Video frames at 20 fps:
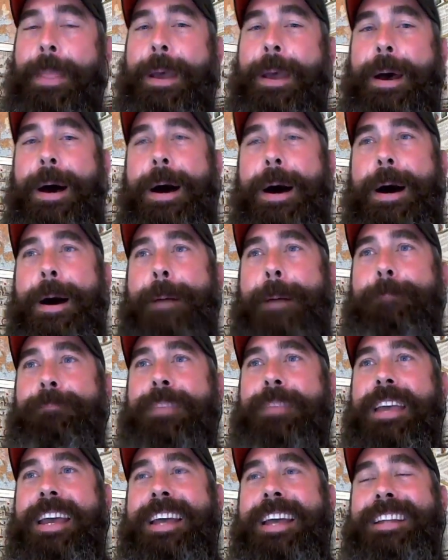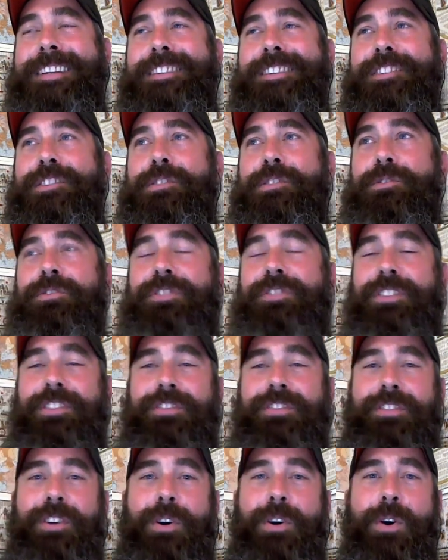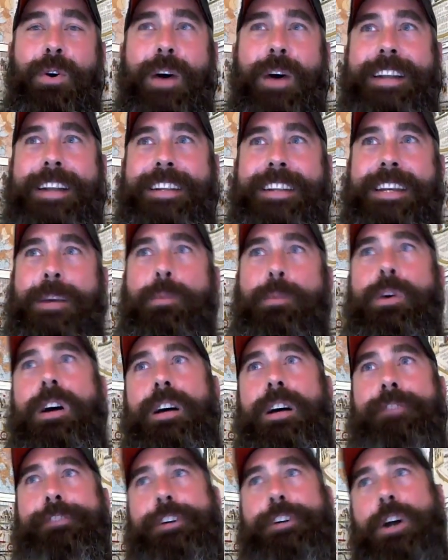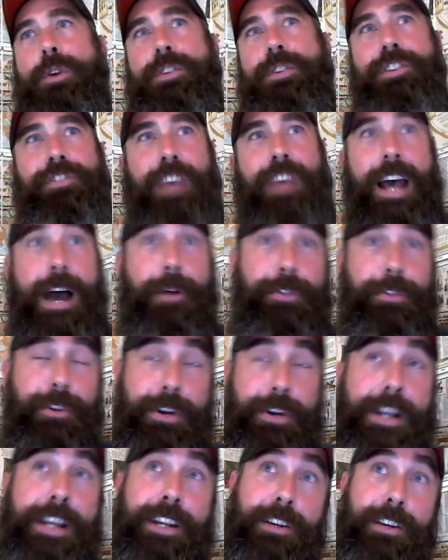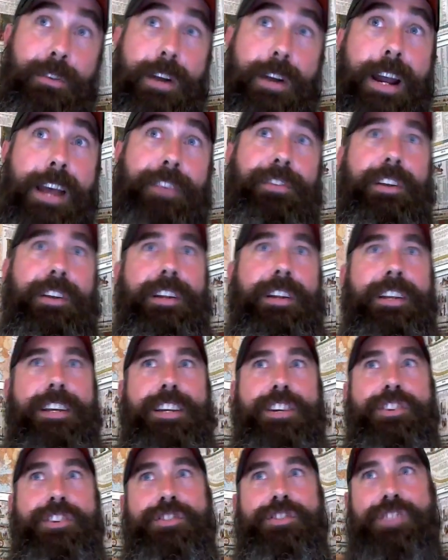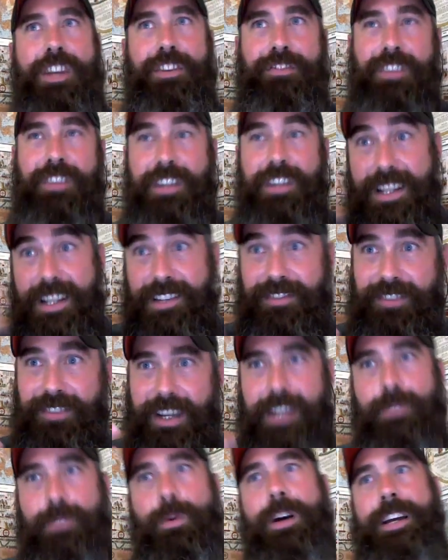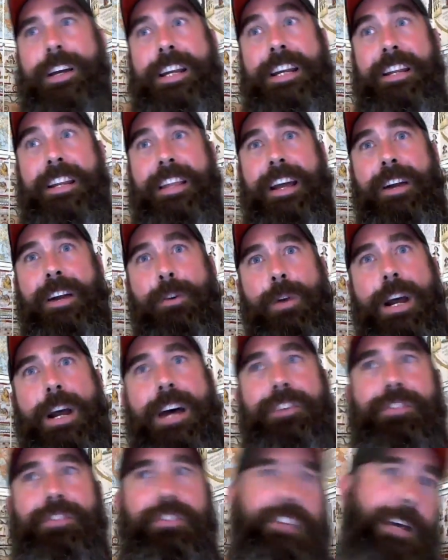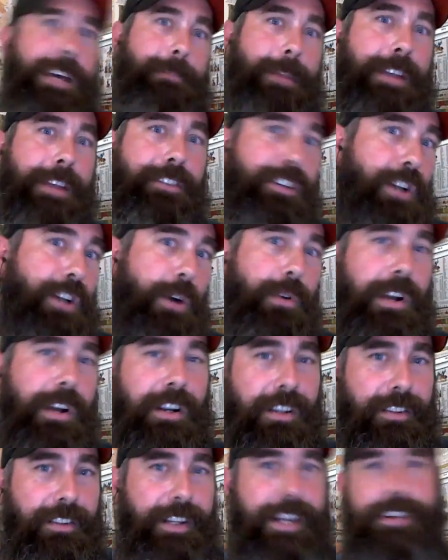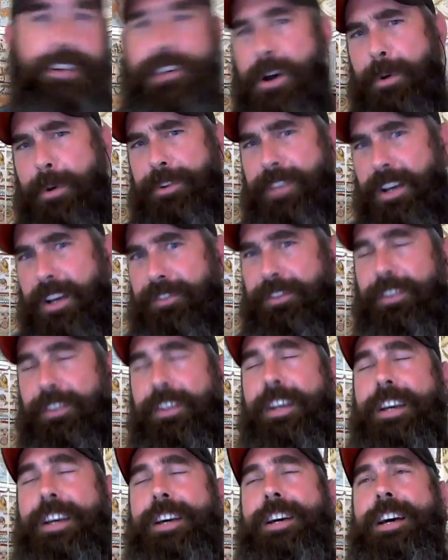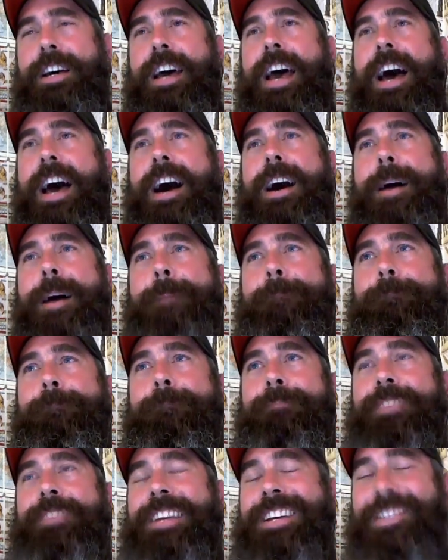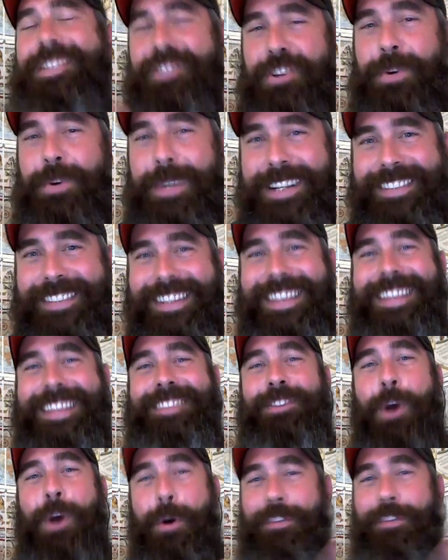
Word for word: um, and uses the whole idea well, if a goat is out there eating grass and he ingests an insect while eating that grass, does that make the goat unclean? No, it doesn't. Um, the issue is, I think Tovia